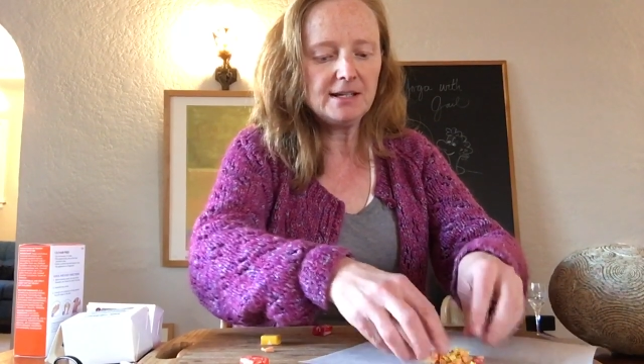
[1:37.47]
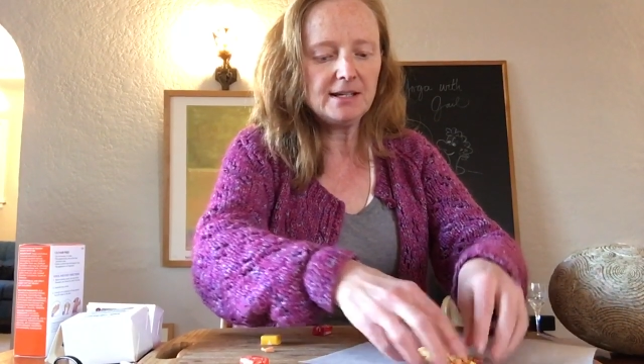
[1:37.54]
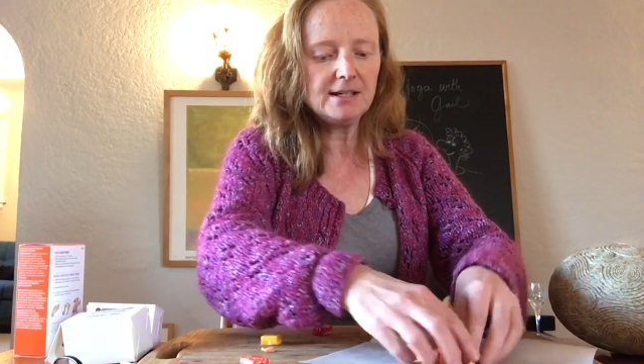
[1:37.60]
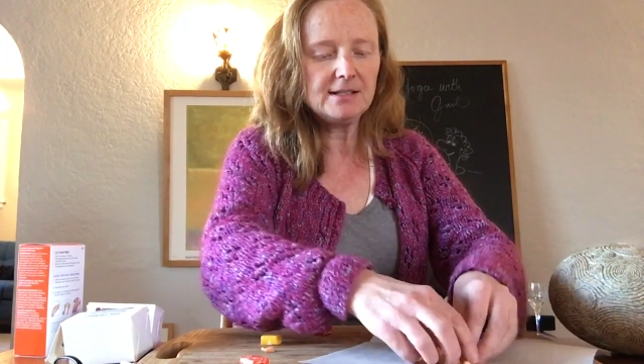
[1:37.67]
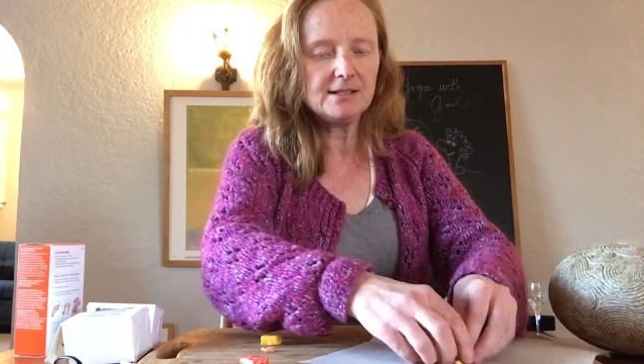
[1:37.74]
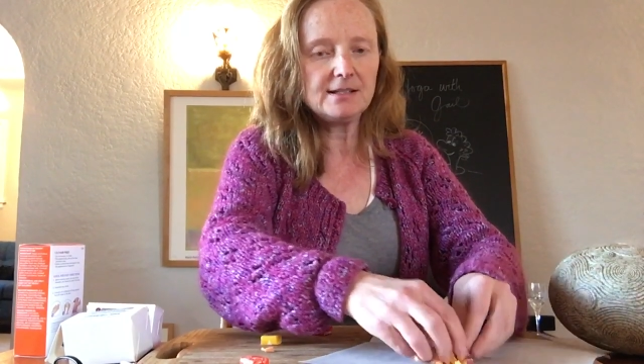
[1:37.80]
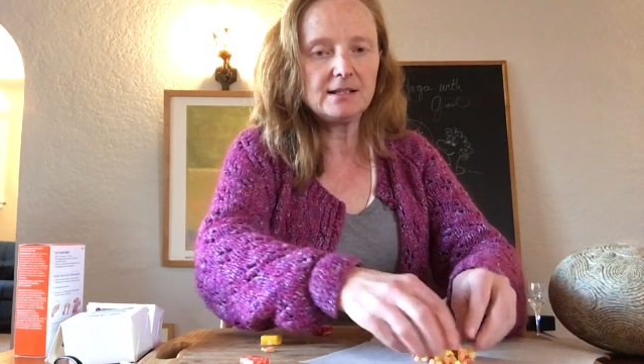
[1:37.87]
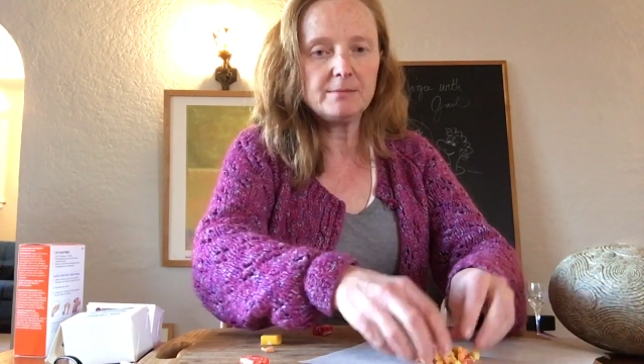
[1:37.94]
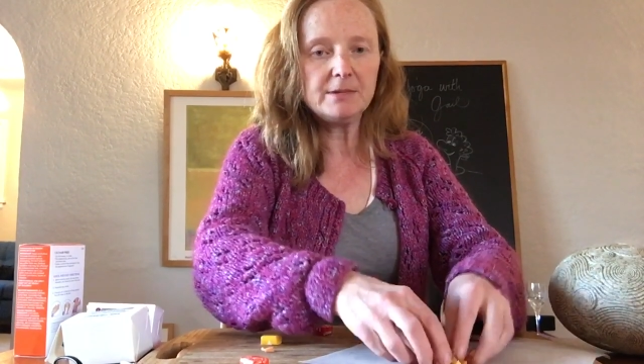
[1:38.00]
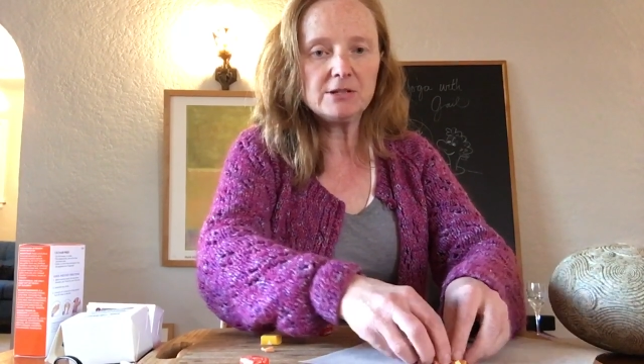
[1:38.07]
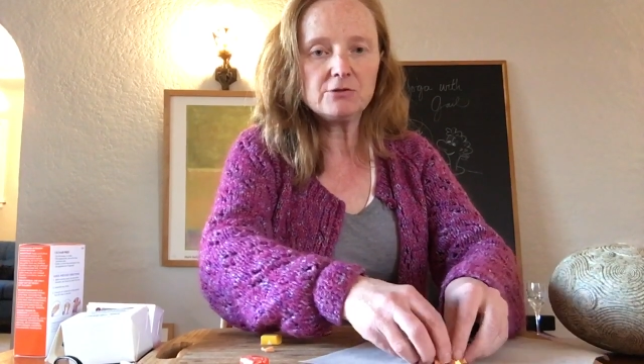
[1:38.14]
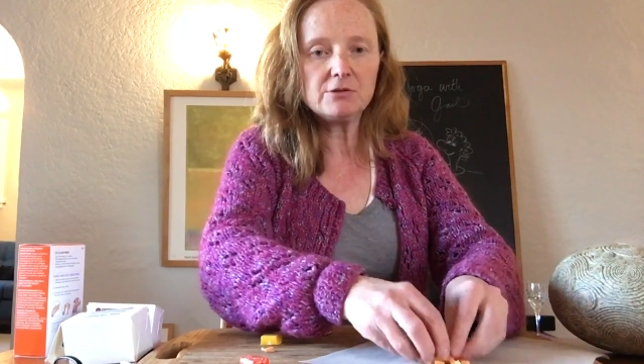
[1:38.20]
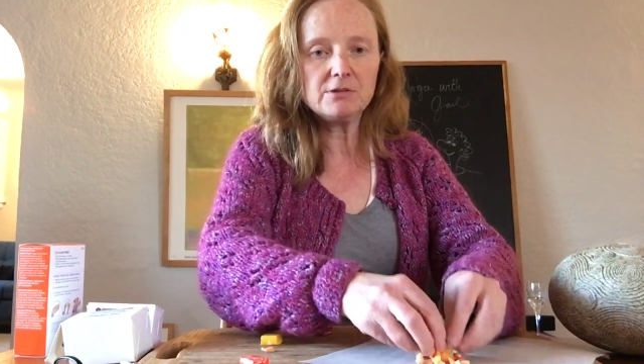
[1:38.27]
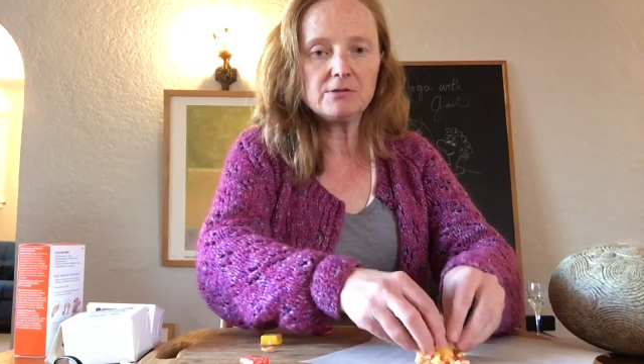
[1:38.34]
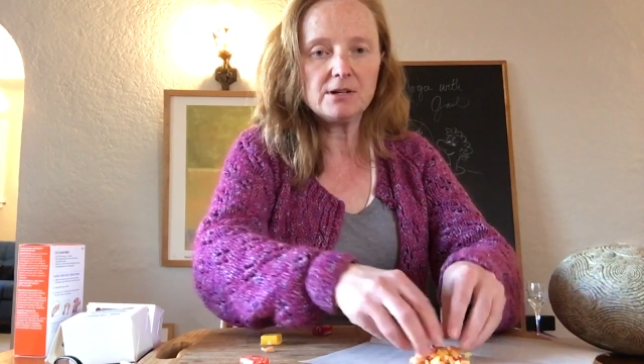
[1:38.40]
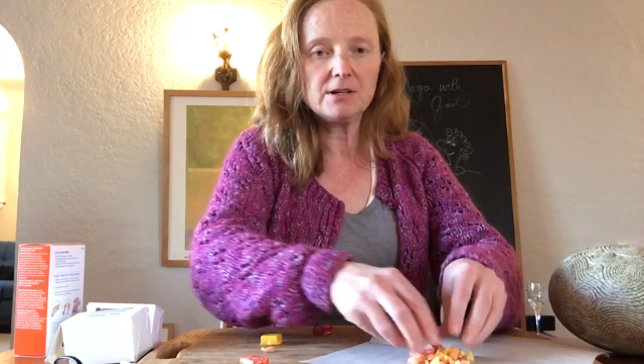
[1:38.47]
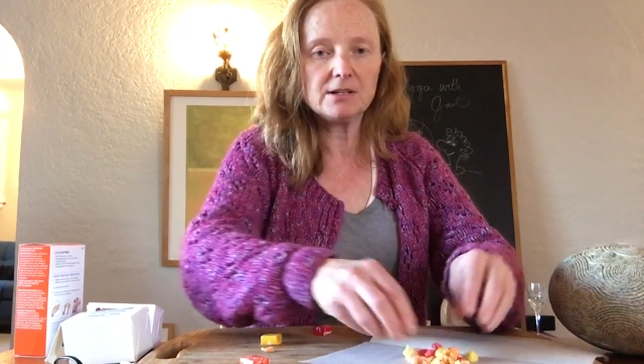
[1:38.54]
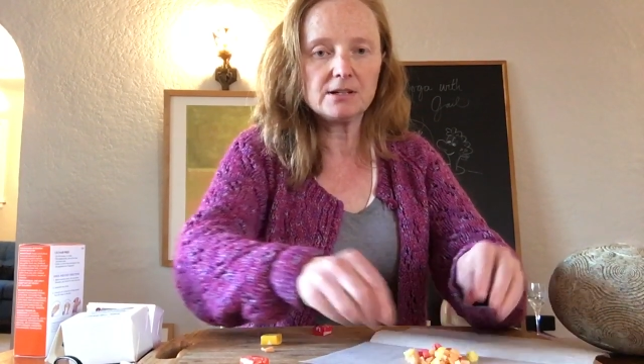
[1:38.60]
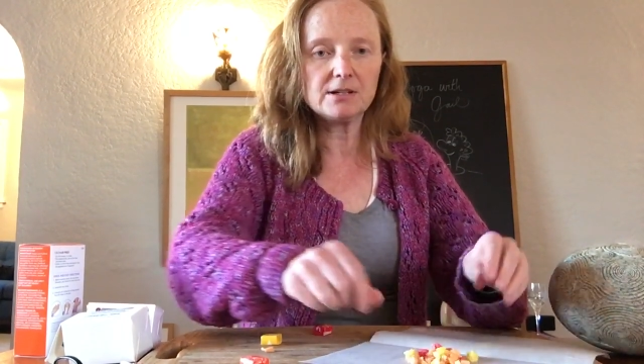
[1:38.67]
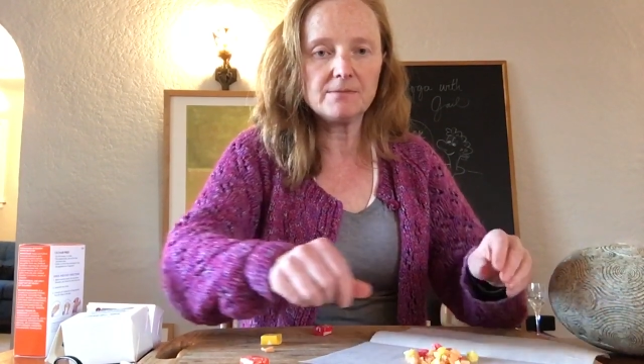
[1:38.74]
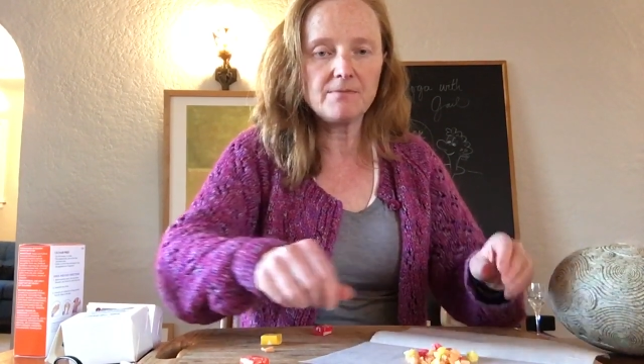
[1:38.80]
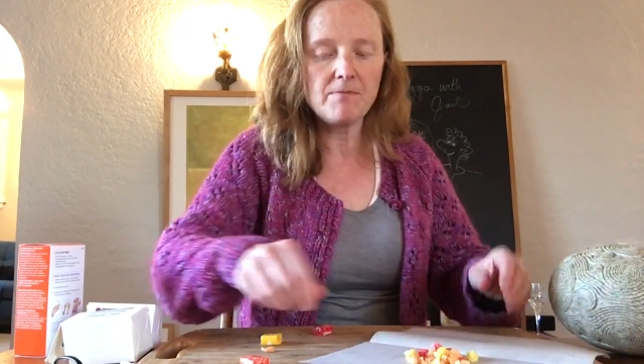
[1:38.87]
a sedimentary
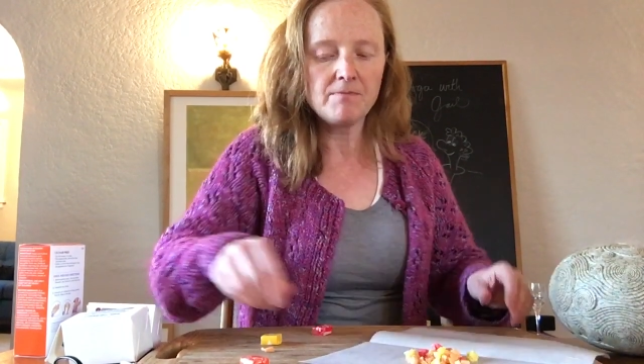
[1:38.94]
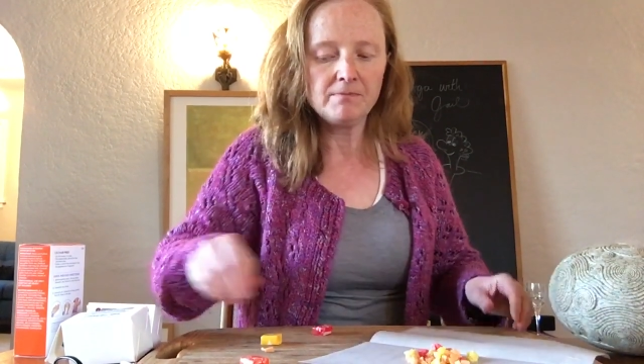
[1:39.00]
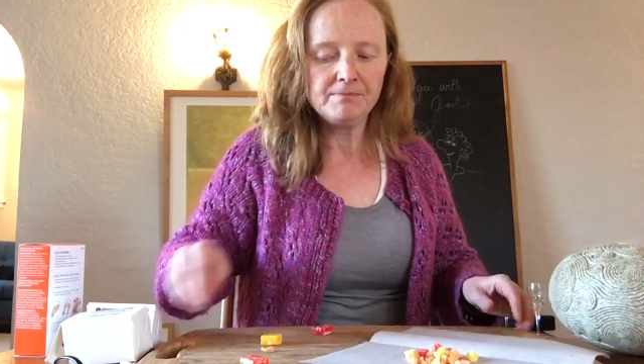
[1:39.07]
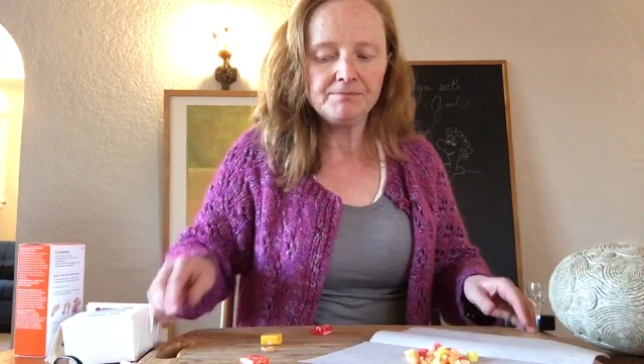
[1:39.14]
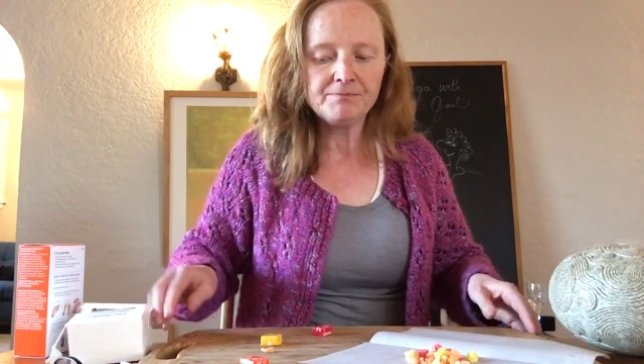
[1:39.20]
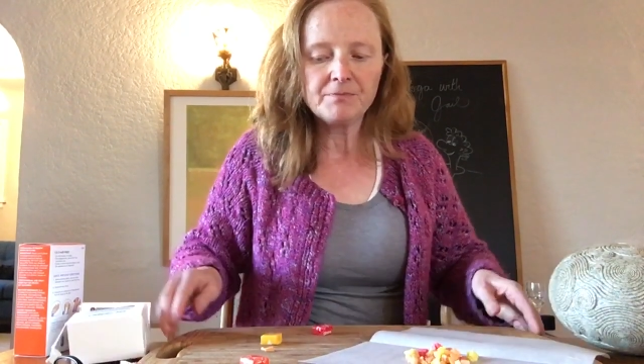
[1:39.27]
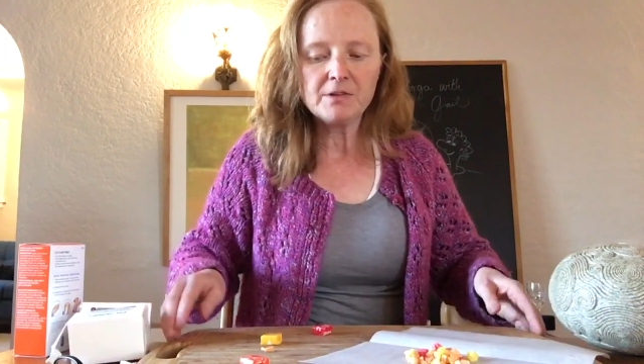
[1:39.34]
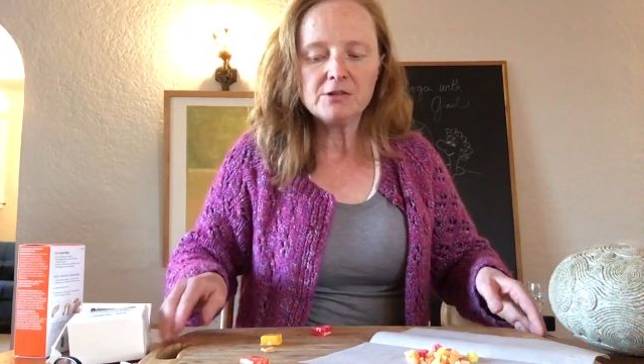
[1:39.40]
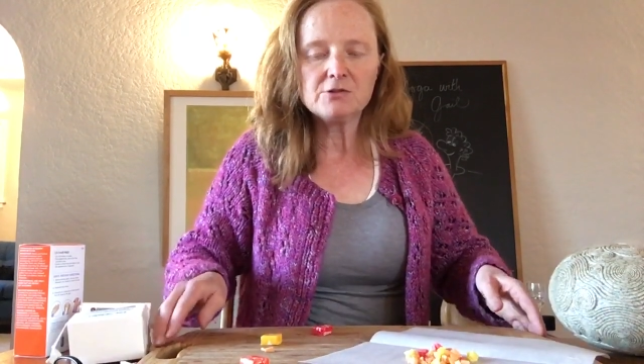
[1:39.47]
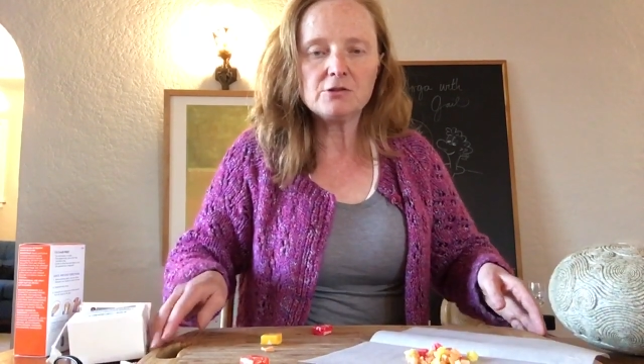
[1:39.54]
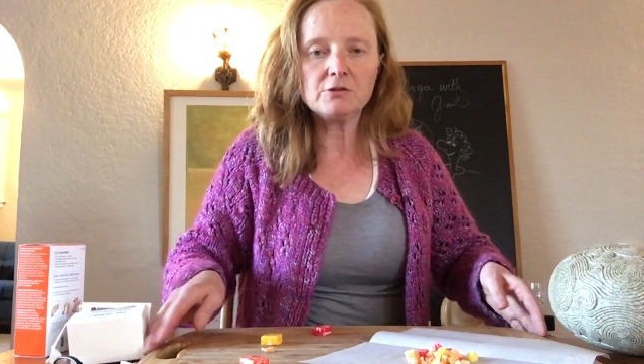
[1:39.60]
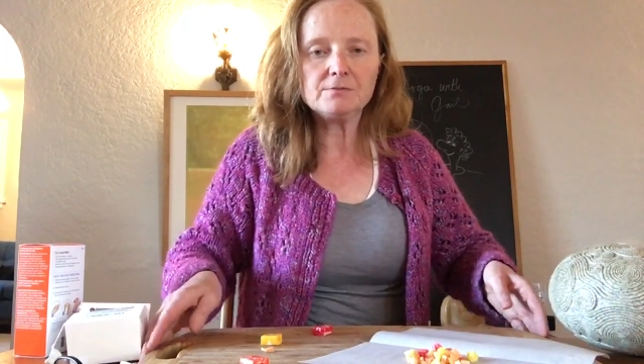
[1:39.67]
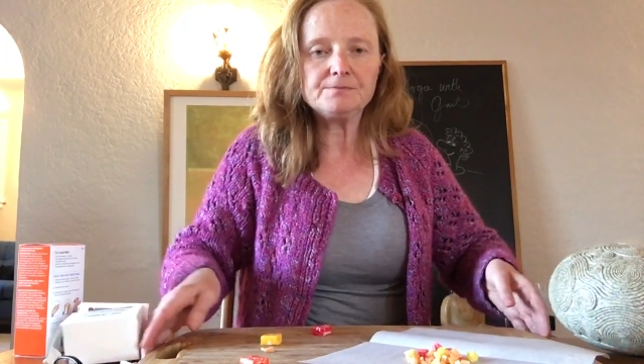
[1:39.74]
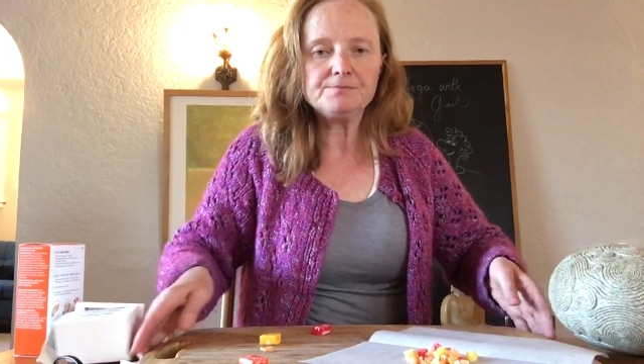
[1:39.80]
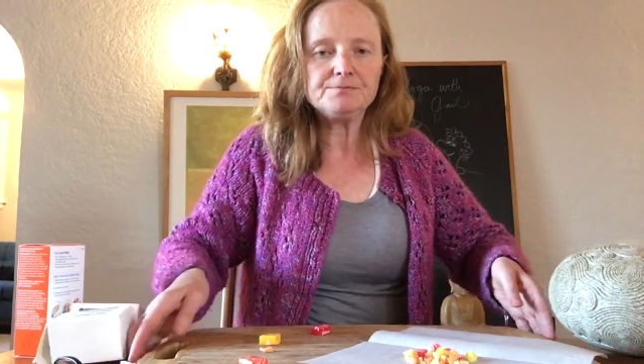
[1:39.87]
rock. So,